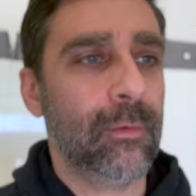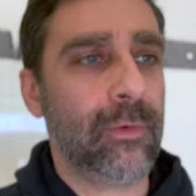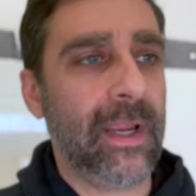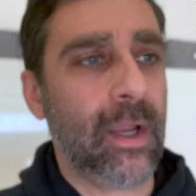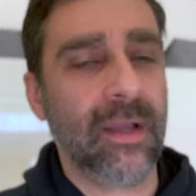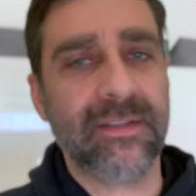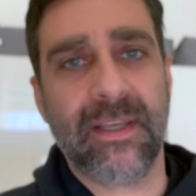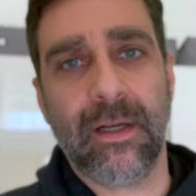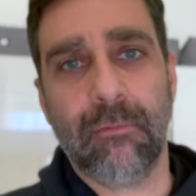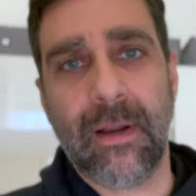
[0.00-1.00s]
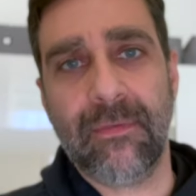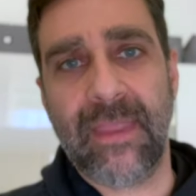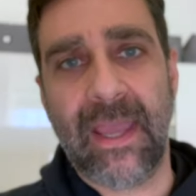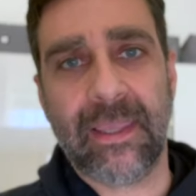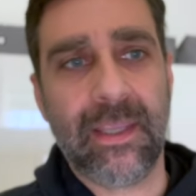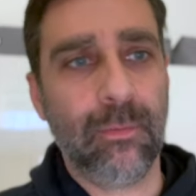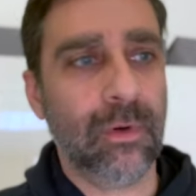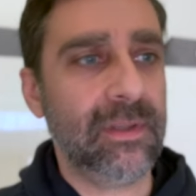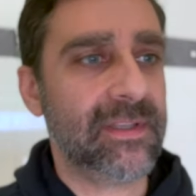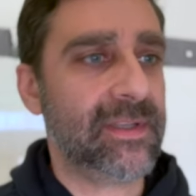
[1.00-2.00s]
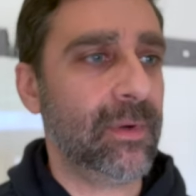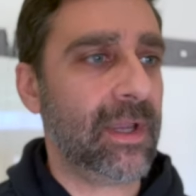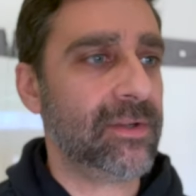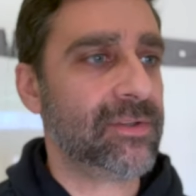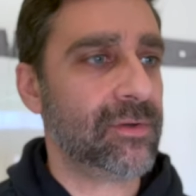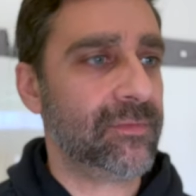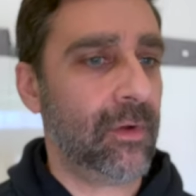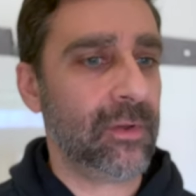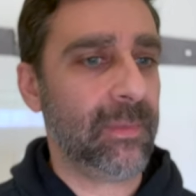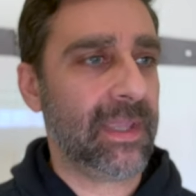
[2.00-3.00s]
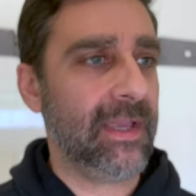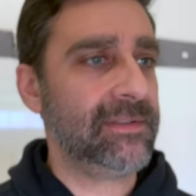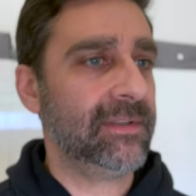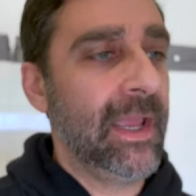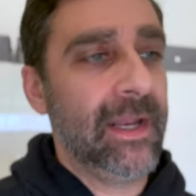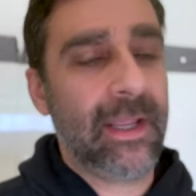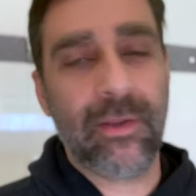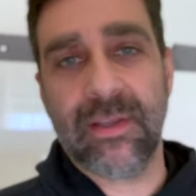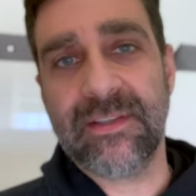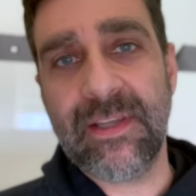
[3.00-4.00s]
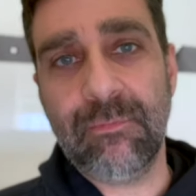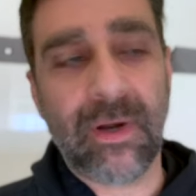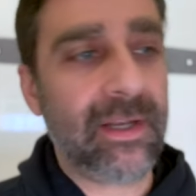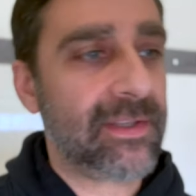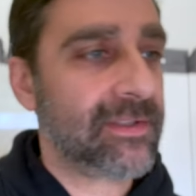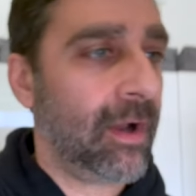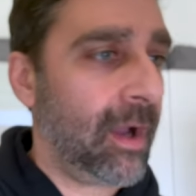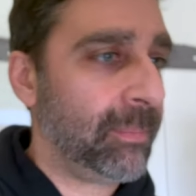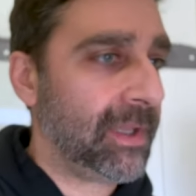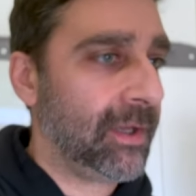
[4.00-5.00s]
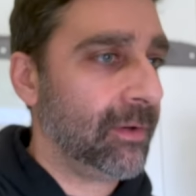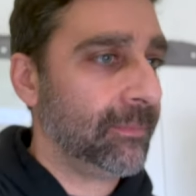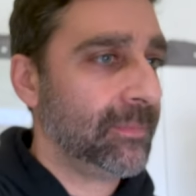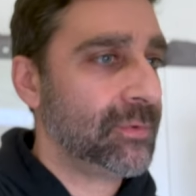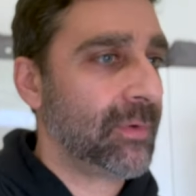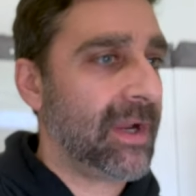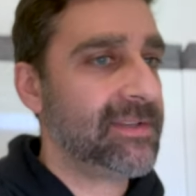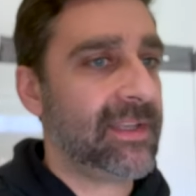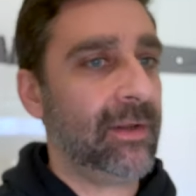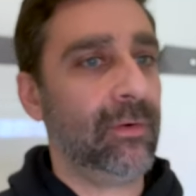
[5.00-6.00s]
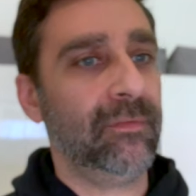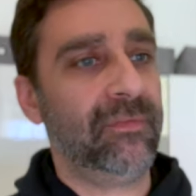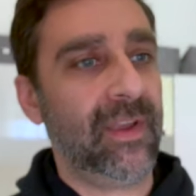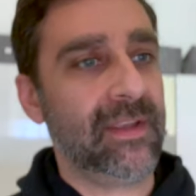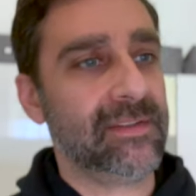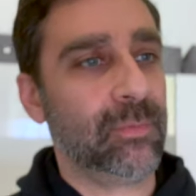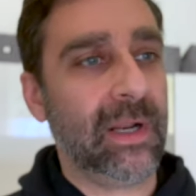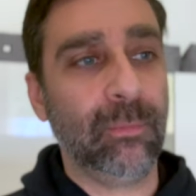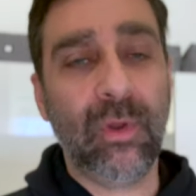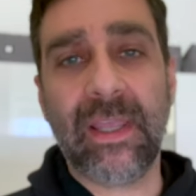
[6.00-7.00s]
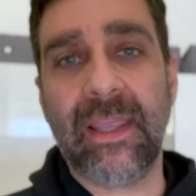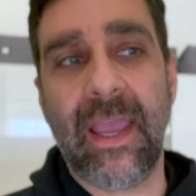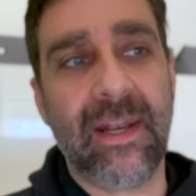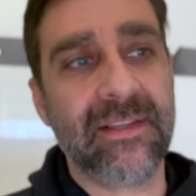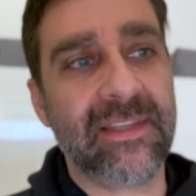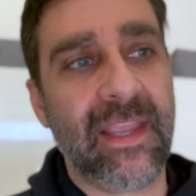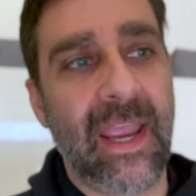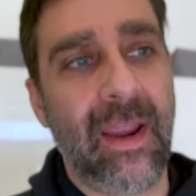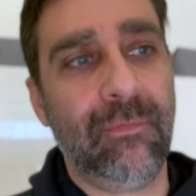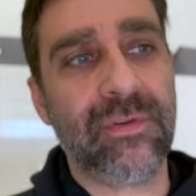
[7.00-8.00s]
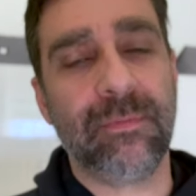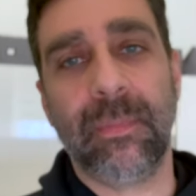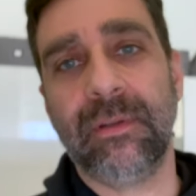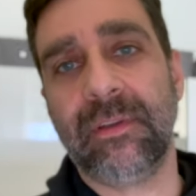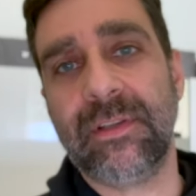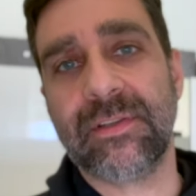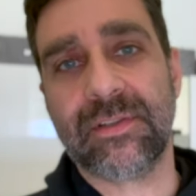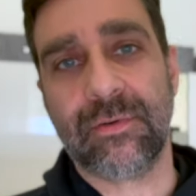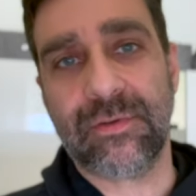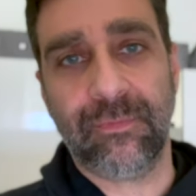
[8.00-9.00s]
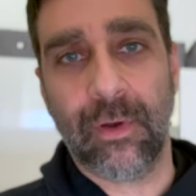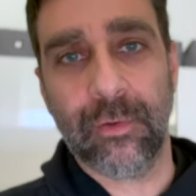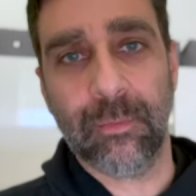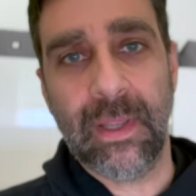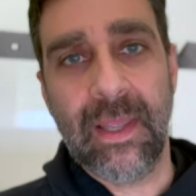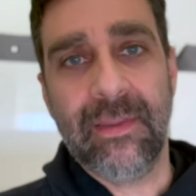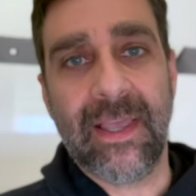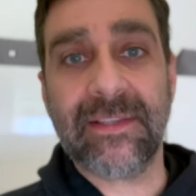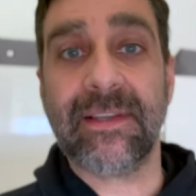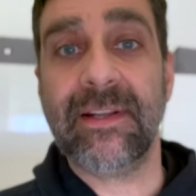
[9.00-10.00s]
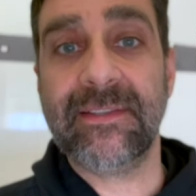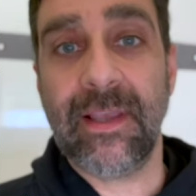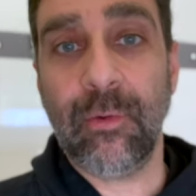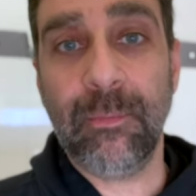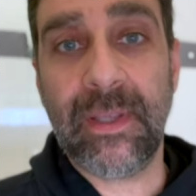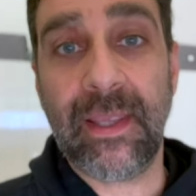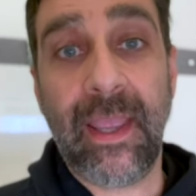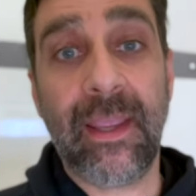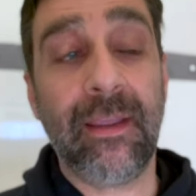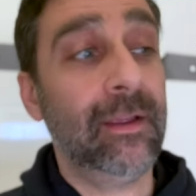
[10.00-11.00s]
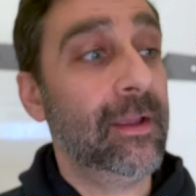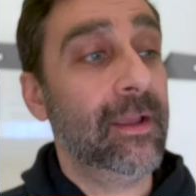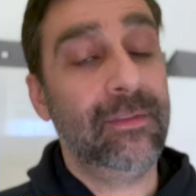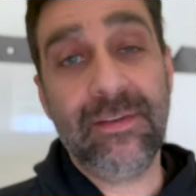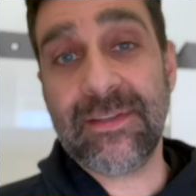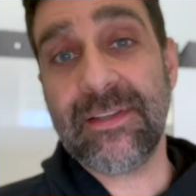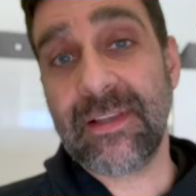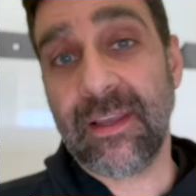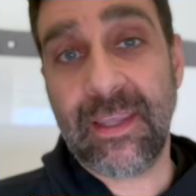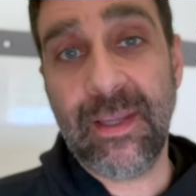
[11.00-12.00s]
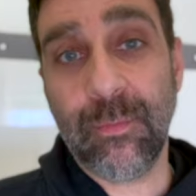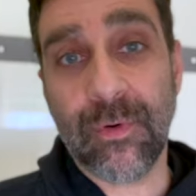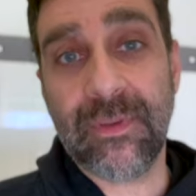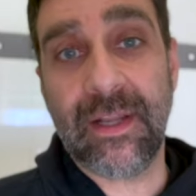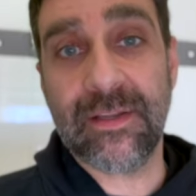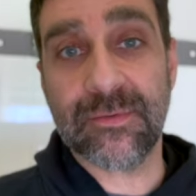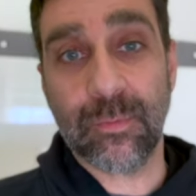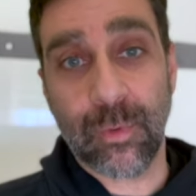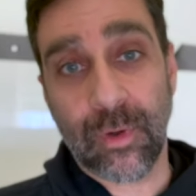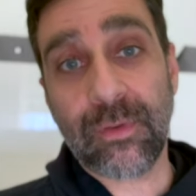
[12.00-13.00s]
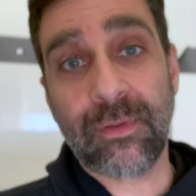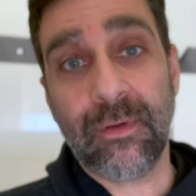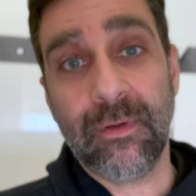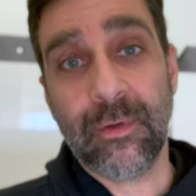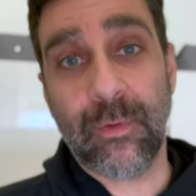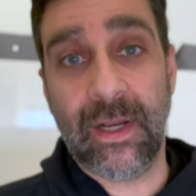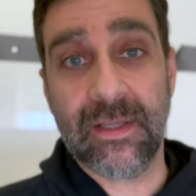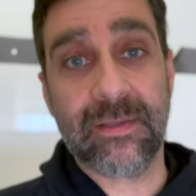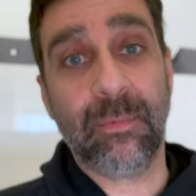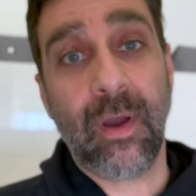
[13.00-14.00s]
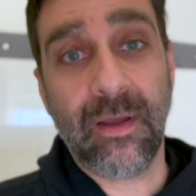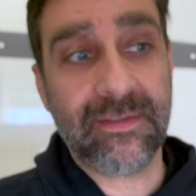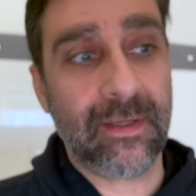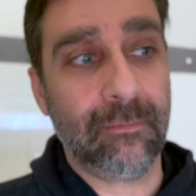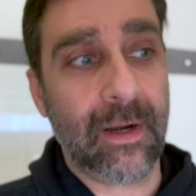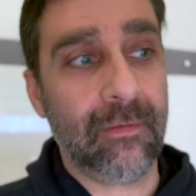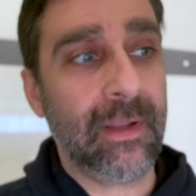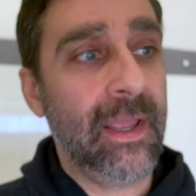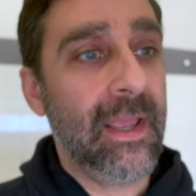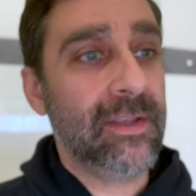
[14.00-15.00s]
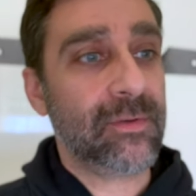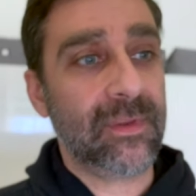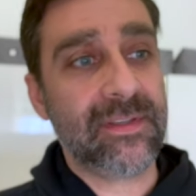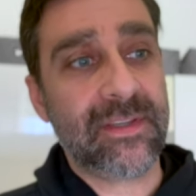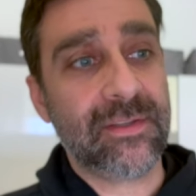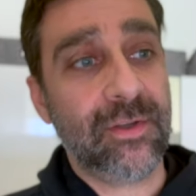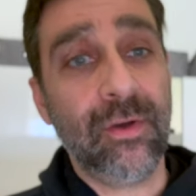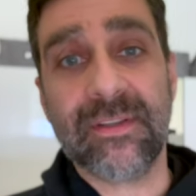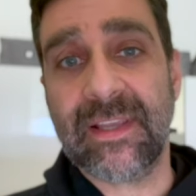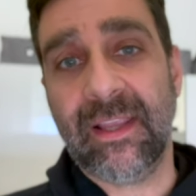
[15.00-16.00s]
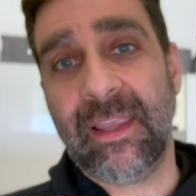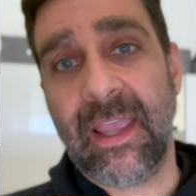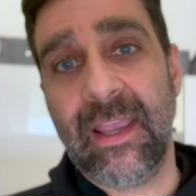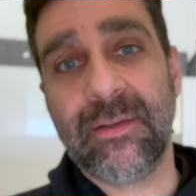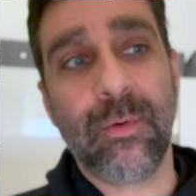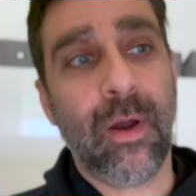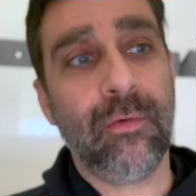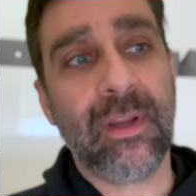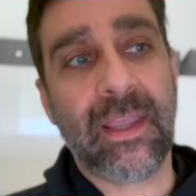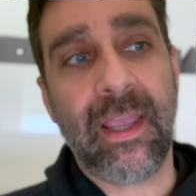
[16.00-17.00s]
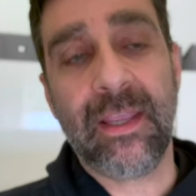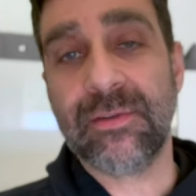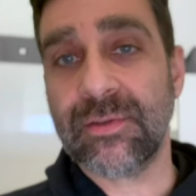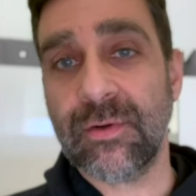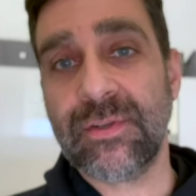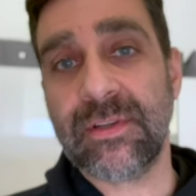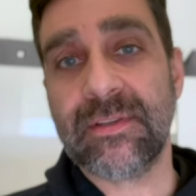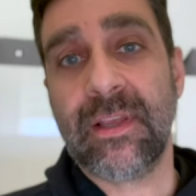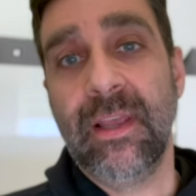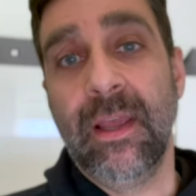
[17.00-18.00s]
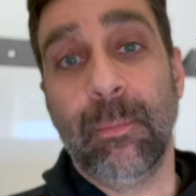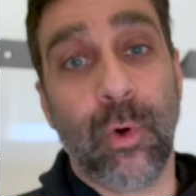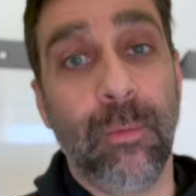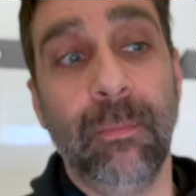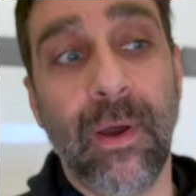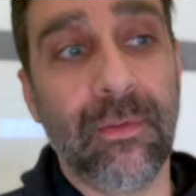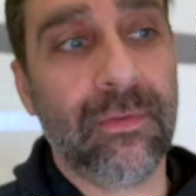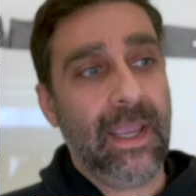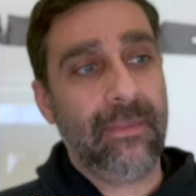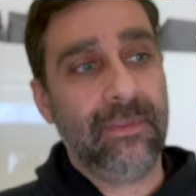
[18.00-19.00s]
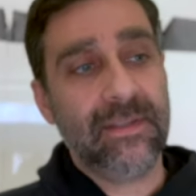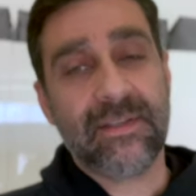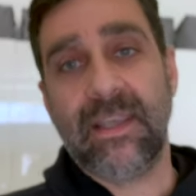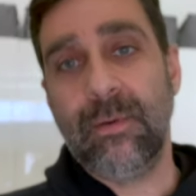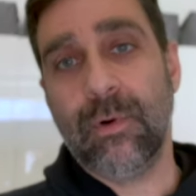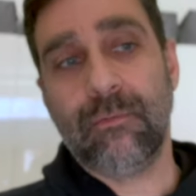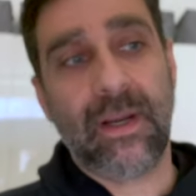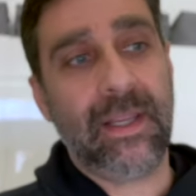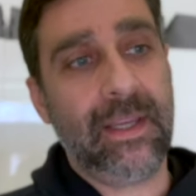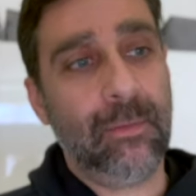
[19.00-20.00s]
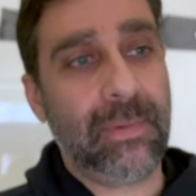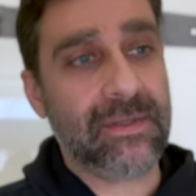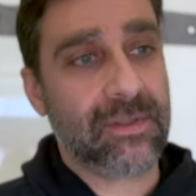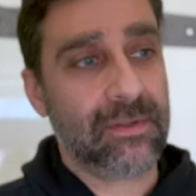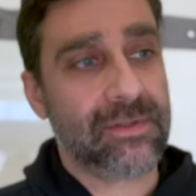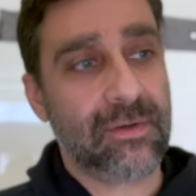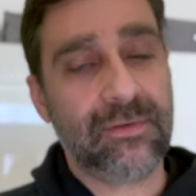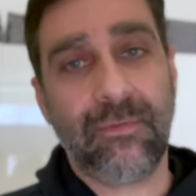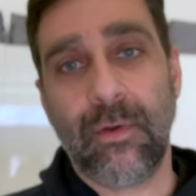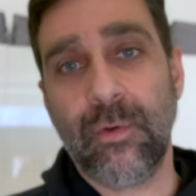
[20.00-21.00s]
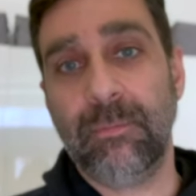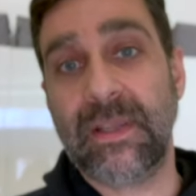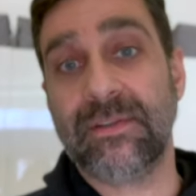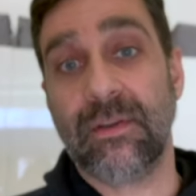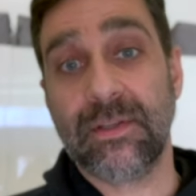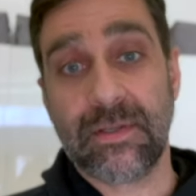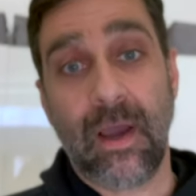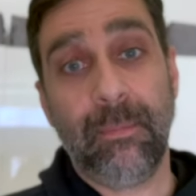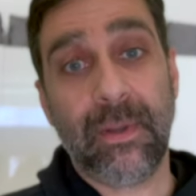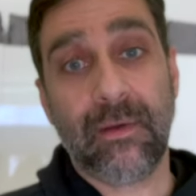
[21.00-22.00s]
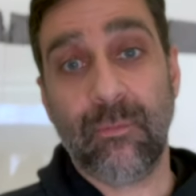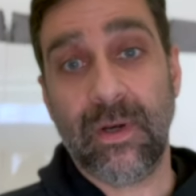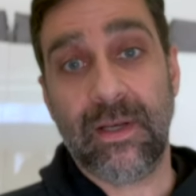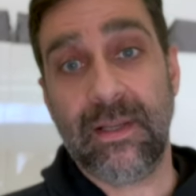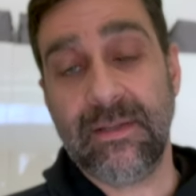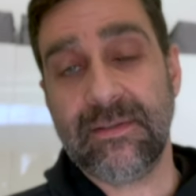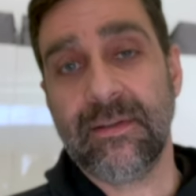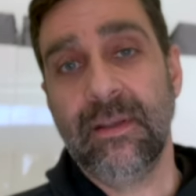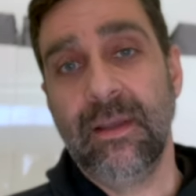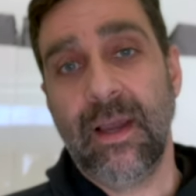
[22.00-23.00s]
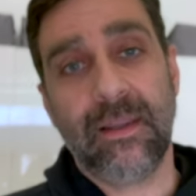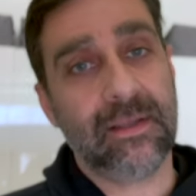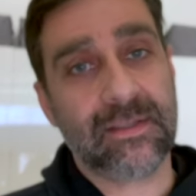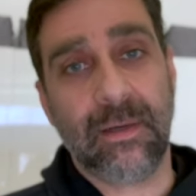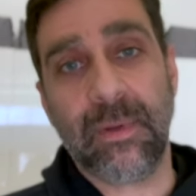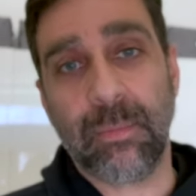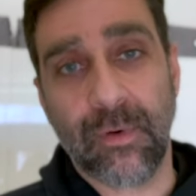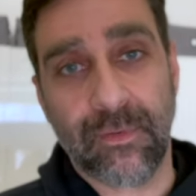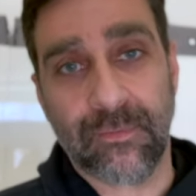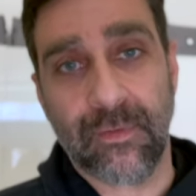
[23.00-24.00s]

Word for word: Create content around that keyword. Let's see what kind of search volume it gets. Now you can see right at the top here, dry skin on face. What I'm looking at is the average monthly search volume. That's gonna tell me, hey, this is a keyword that is worth creating some content around. So this is good, ten K to one hundred K searches per month. And this keyword right here, based on the search volume, based on the topic of what it is, I think it's gonna be perfect for